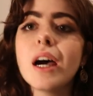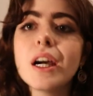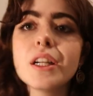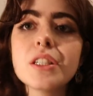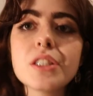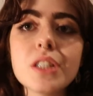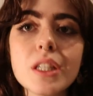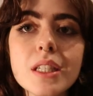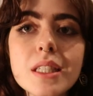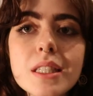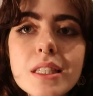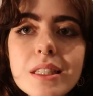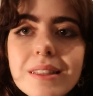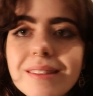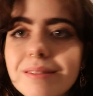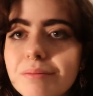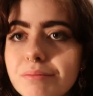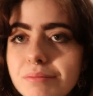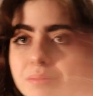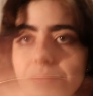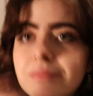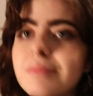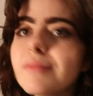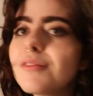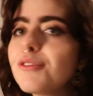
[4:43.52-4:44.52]
I just
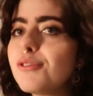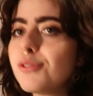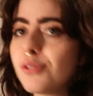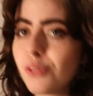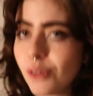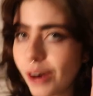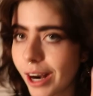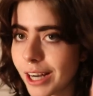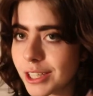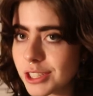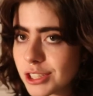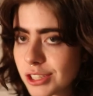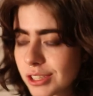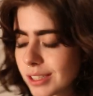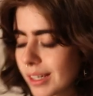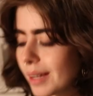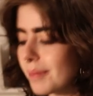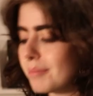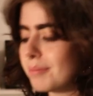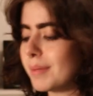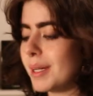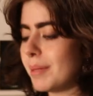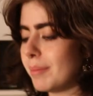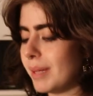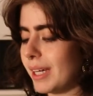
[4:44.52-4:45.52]
freshened
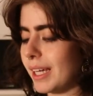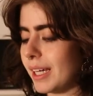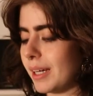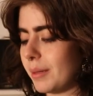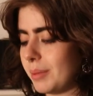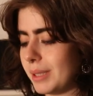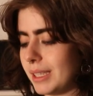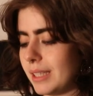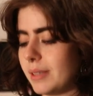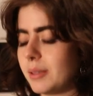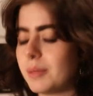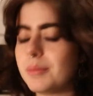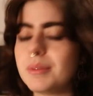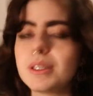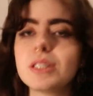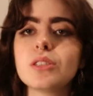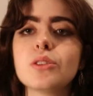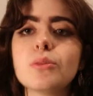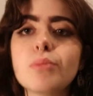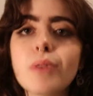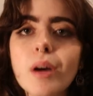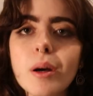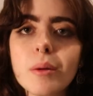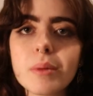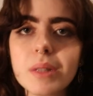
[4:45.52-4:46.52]
up my makeup a little bit.
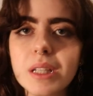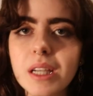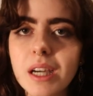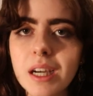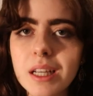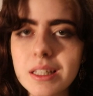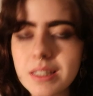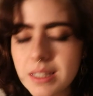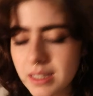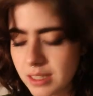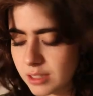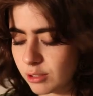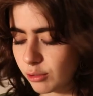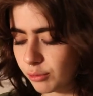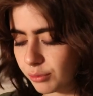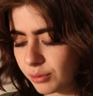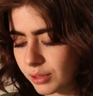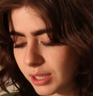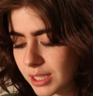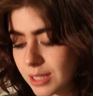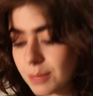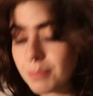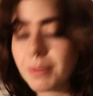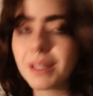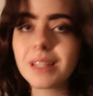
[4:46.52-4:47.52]
You probably can't see a
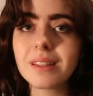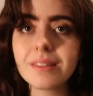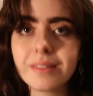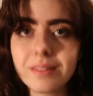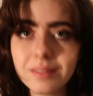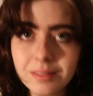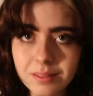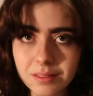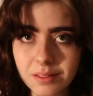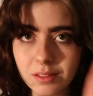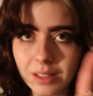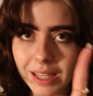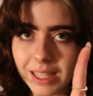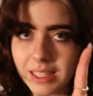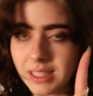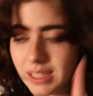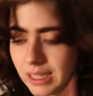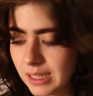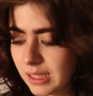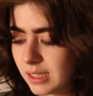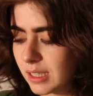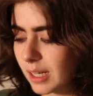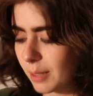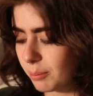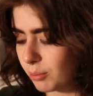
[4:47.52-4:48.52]
difference, but I
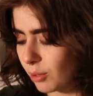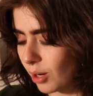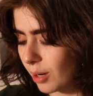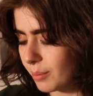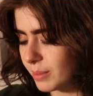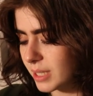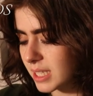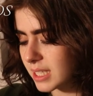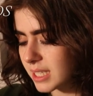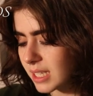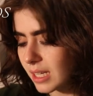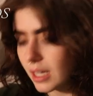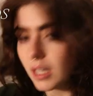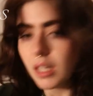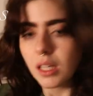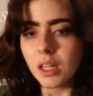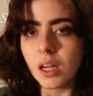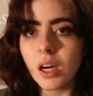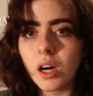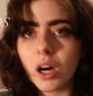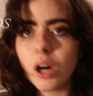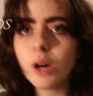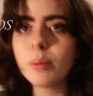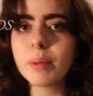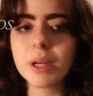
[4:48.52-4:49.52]
did, I promise.
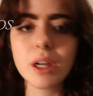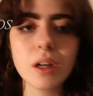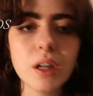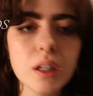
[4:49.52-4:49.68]
Oh my